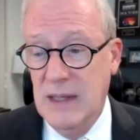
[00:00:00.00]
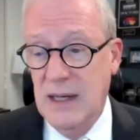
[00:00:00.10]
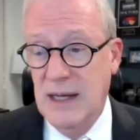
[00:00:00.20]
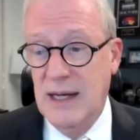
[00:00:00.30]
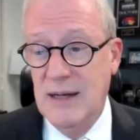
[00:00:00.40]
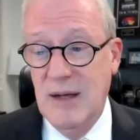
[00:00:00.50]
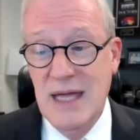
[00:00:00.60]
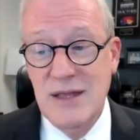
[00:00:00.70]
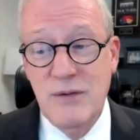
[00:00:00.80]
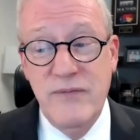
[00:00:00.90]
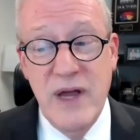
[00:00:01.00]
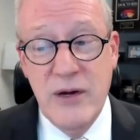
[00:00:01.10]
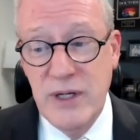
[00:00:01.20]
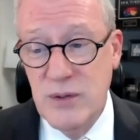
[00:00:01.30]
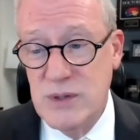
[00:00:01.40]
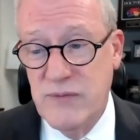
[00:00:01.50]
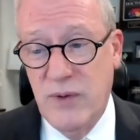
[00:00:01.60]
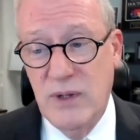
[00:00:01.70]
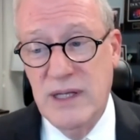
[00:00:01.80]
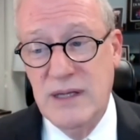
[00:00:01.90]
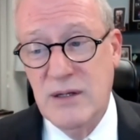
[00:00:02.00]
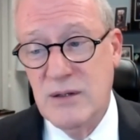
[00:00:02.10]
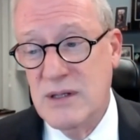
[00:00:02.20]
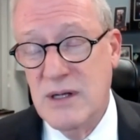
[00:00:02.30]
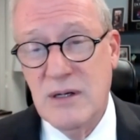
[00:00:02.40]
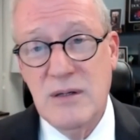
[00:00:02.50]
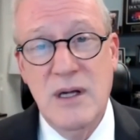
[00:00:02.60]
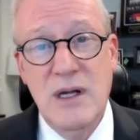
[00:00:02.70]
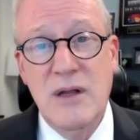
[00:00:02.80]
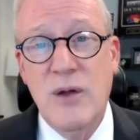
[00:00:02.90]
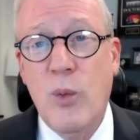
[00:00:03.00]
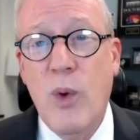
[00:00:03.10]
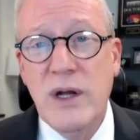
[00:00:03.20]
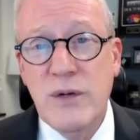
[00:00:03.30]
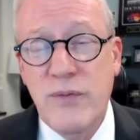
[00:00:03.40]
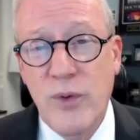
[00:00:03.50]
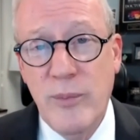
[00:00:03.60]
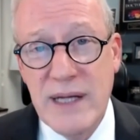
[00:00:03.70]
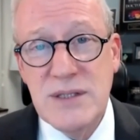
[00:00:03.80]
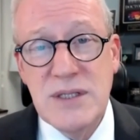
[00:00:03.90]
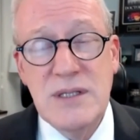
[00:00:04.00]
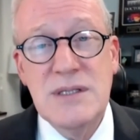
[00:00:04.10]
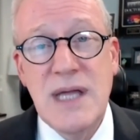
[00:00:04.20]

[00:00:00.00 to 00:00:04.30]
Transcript: And they're very useful, and they're wonderful medicines.